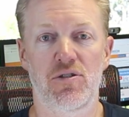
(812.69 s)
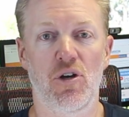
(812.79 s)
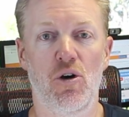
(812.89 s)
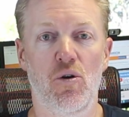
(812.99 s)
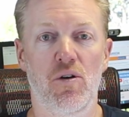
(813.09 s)

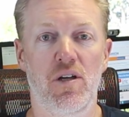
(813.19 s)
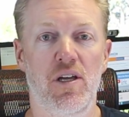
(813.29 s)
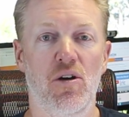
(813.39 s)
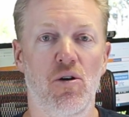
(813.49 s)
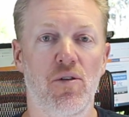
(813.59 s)
So,
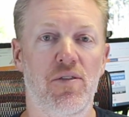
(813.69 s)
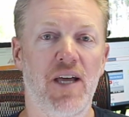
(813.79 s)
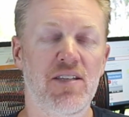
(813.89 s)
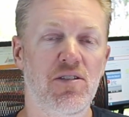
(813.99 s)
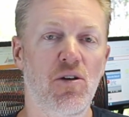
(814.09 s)
you know,
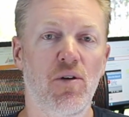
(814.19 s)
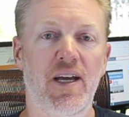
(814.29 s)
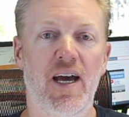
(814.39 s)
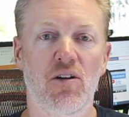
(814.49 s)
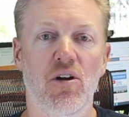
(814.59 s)
that's the only
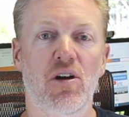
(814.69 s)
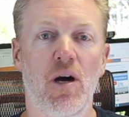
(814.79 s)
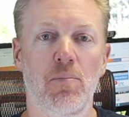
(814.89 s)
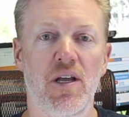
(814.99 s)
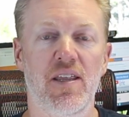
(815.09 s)
category
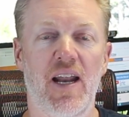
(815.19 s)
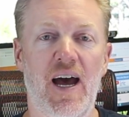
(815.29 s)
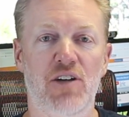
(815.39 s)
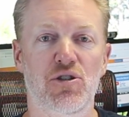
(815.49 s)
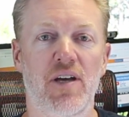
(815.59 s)
company that
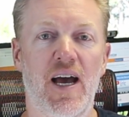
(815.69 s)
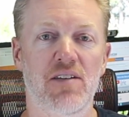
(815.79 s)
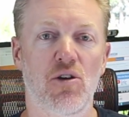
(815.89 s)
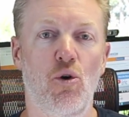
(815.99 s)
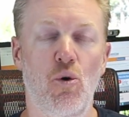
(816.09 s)
actually
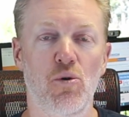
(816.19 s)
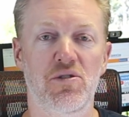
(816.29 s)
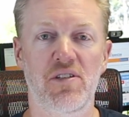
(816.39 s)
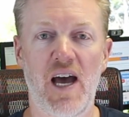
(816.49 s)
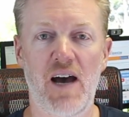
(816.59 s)
has a whole
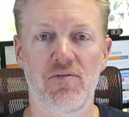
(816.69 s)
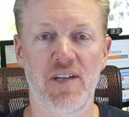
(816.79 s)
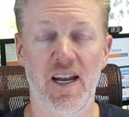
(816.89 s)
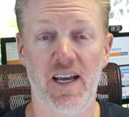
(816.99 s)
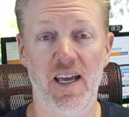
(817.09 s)
staff
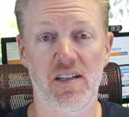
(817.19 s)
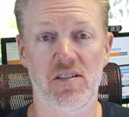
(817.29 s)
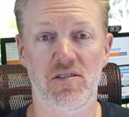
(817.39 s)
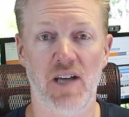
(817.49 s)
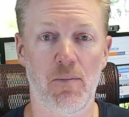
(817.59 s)
dedicated
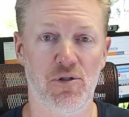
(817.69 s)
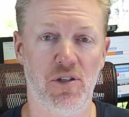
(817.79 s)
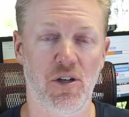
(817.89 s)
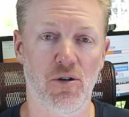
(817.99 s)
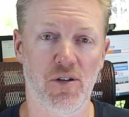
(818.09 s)
to
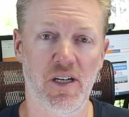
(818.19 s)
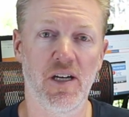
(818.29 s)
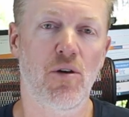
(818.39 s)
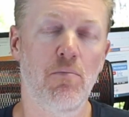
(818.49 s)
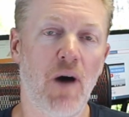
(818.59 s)
cybersecurity.
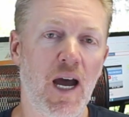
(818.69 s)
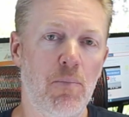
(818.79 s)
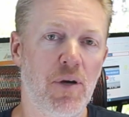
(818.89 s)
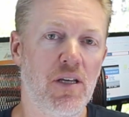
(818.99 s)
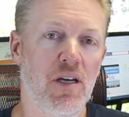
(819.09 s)
So in my
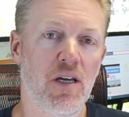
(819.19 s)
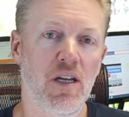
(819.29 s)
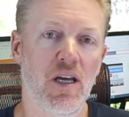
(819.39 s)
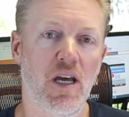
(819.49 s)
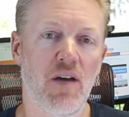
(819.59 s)

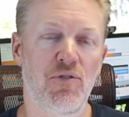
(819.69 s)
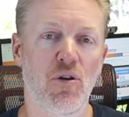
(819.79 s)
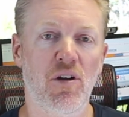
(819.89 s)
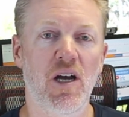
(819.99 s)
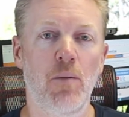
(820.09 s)
opinion, if
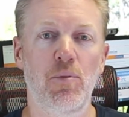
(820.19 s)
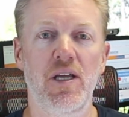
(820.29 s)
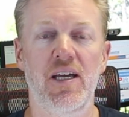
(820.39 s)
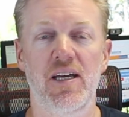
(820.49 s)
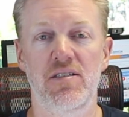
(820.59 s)
your
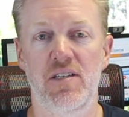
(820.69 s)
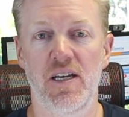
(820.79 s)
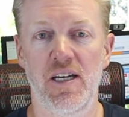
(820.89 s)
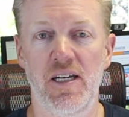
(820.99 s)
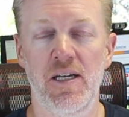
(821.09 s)
company is
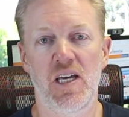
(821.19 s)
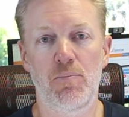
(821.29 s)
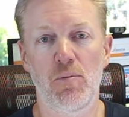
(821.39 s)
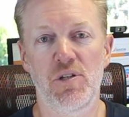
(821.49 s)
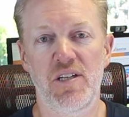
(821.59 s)
in
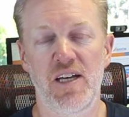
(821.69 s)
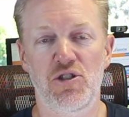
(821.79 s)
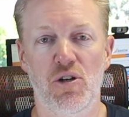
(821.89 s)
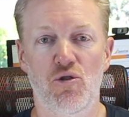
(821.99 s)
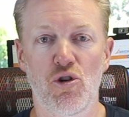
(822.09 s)

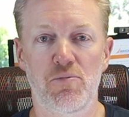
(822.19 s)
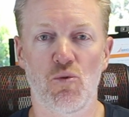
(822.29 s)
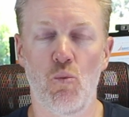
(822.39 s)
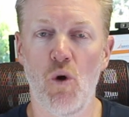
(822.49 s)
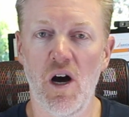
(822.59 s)
implementation groups
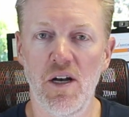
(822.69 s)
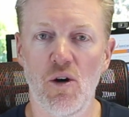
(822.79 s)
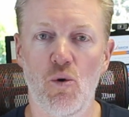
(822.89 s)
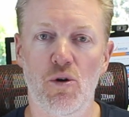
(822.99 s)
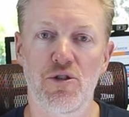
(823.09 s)
one
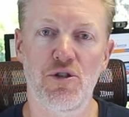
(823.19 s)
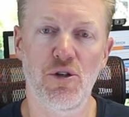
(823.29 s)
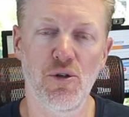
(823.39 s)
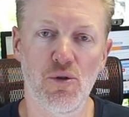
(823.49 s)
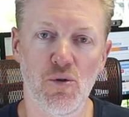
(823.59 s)
or
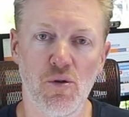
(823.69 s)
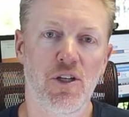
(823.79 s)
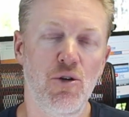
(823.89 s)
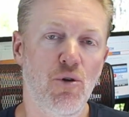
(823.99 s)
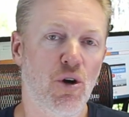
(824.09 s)
two,
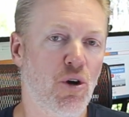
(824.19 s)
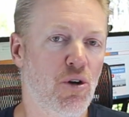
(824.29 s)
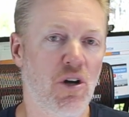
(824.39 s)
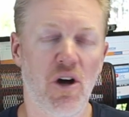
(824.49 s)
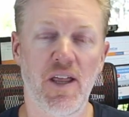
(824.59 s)
you
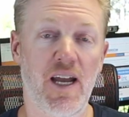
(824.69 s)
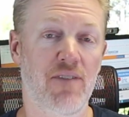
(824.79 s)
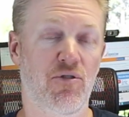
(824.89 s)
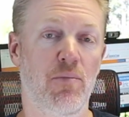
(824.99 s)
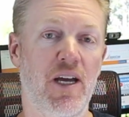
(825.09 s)
heard all that
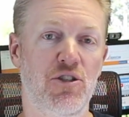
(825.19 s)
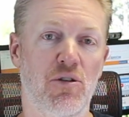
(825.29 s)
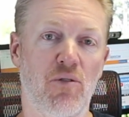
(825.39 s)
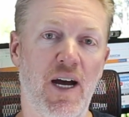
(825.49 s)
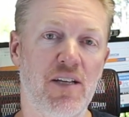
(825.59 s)

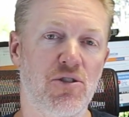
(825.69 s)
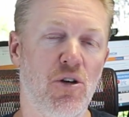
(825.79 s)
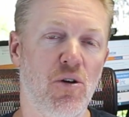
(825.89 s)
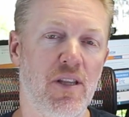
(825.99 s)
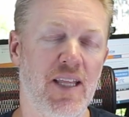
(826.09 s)
information, right?
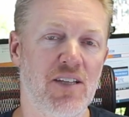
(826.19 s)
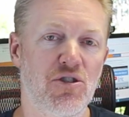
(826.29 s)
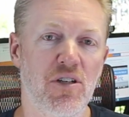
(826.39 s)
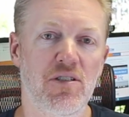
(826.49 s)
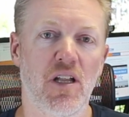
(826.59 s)
So that's
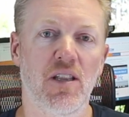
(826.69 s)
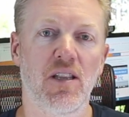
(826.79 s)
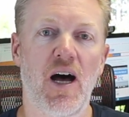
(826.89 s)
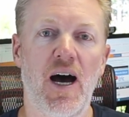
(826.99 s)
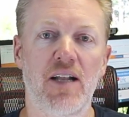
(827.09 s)
just a
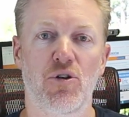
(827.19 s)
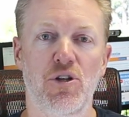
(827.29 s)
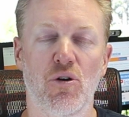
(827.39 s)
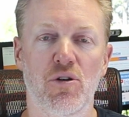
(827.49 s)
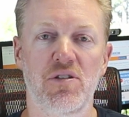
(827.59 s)
lot for
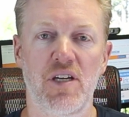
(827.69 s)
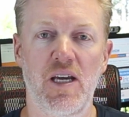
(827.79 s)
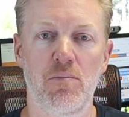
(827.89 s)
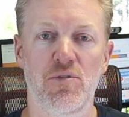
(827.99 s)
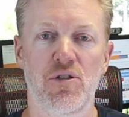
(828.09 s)
your
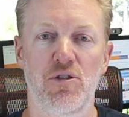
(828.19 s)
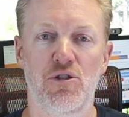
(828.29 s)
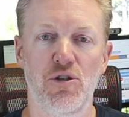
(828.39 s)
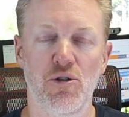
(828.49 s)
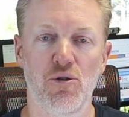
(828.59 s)
team to
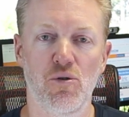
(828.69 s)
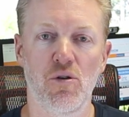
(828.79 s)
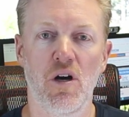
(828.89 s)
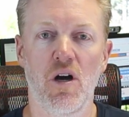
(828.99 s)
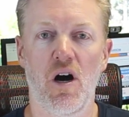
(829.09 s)

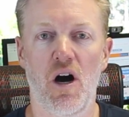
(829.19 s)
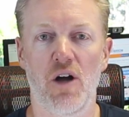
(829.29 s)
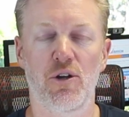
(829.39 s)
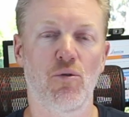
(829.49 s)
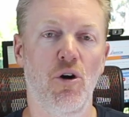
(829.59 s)
do
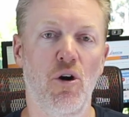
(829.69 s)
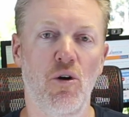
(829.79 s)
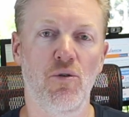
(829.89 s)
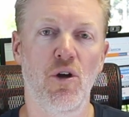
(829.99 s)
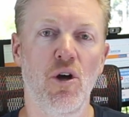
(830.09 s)
on their
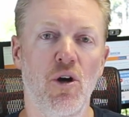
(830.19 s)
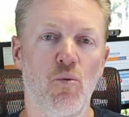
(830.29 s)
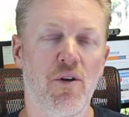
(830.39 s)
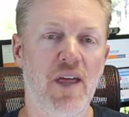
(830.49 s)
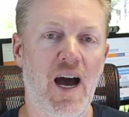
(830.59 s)
own
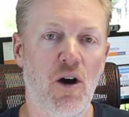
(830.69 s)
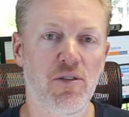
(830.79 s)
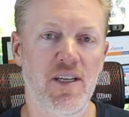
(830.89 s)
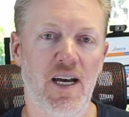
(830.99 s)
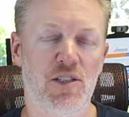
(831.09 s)

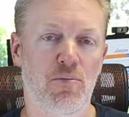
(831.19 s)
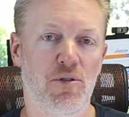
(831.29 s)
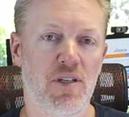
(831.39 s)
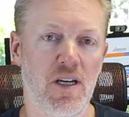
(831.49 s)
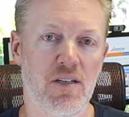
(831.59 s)
without the
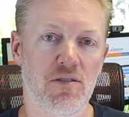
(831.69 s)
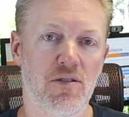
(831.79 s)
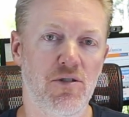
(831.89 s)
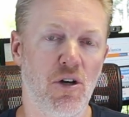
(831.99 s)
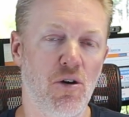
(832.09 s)
expertise.
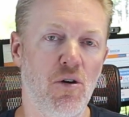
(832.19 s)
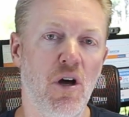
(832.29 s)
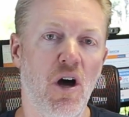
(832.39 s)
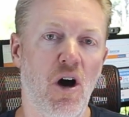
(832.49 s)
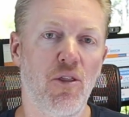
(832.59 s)
So
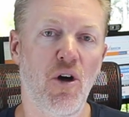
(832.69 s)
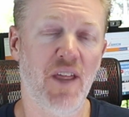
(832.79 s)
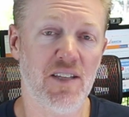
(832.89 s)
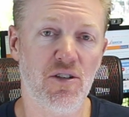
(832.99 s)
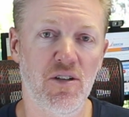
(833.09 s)
although
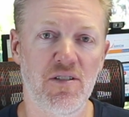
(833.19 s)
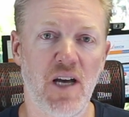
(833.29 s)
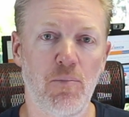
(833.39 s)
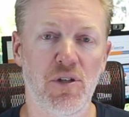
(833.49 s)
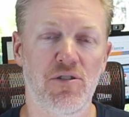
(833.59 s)
that's a good
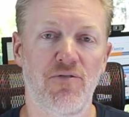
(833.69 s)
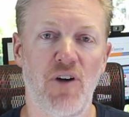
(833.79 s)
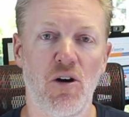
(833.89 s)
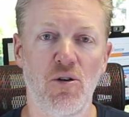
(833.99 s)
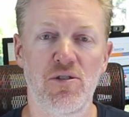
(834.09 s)
template to
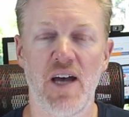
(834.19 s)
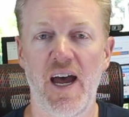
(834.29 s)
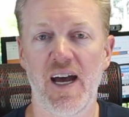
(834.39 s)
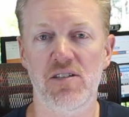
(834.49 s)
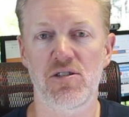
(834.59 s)
follow,
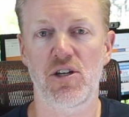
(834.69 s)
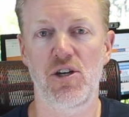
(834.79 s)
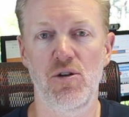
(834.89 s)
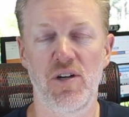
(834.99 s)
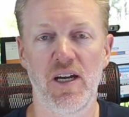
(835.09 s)
to
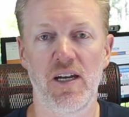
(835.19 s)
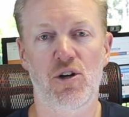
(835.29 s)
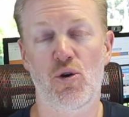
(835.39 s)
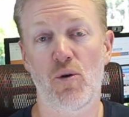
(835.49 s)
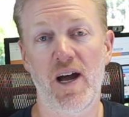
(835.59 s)
execute it
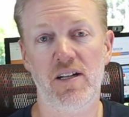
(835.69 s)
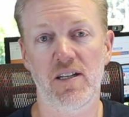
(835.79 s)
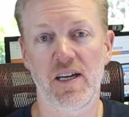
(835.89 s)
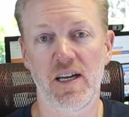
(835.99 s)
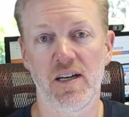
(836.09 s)

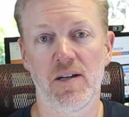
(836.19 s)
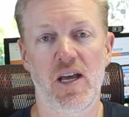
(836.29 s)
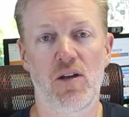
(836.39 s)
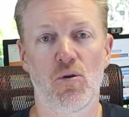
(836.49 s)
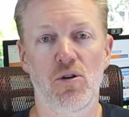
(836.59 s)
correctly
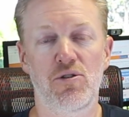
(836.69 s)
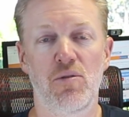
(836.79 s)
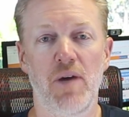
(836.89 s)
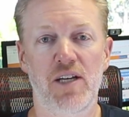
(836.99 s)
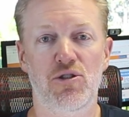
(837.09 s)
in order to
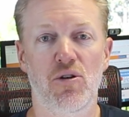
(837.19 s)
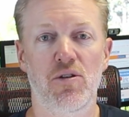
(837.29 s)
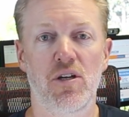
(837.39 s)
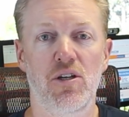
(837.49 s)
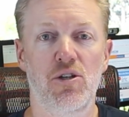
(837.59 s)
make sure
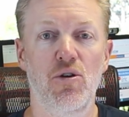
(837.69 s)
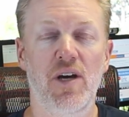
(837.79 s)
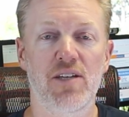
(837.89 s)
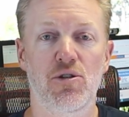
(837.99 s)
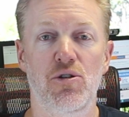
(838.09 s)
that you
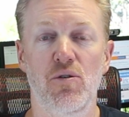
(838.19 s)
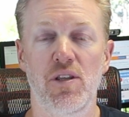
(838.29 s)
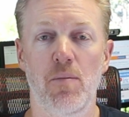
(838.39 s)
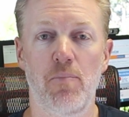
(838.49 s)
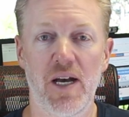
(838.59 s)
guys are
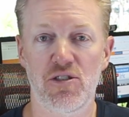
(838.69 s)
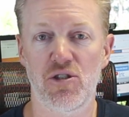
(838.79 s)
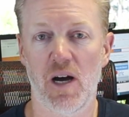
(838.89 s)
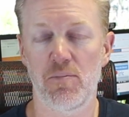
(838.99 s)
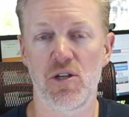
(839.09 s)
doing the best
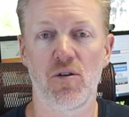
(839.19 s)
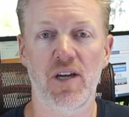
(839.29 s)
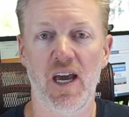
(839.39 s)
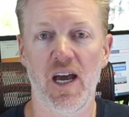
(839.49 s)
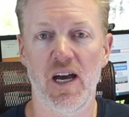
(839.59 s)
job that you
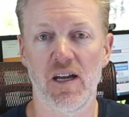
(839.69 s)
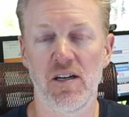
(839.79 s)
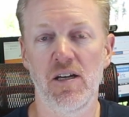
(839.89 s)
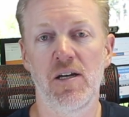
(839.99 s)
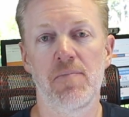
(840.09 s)

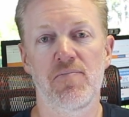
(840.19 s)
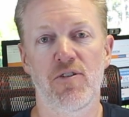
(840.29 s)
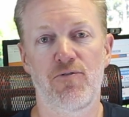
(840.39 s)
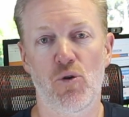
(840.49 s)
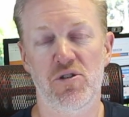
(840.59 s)
can
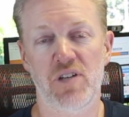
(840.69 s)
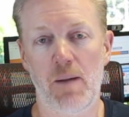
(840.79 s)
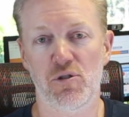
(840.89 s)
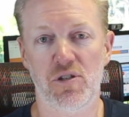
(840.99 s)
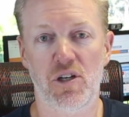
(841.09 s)
for
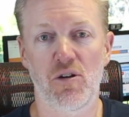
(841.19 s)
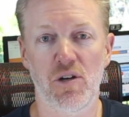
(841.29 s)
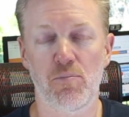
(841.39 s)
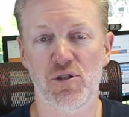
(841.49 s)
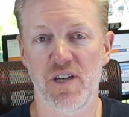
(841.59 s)

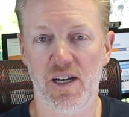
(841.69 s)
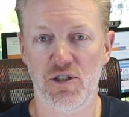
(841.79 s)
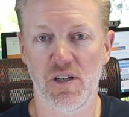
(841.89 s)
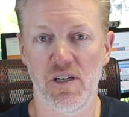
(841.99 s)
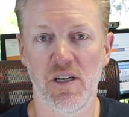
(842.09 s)
cybersecurity
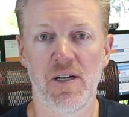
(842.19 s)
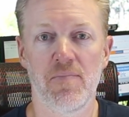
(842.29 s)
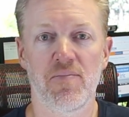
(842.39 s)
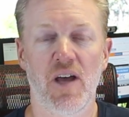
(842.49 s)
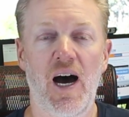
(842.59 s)
protection,
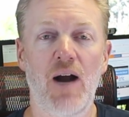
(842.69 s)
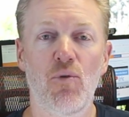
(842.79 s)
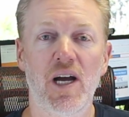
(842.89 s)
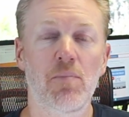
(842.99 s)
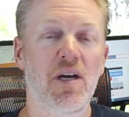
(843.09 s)
I
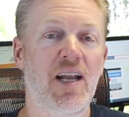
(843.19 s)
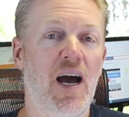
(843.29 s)
recommend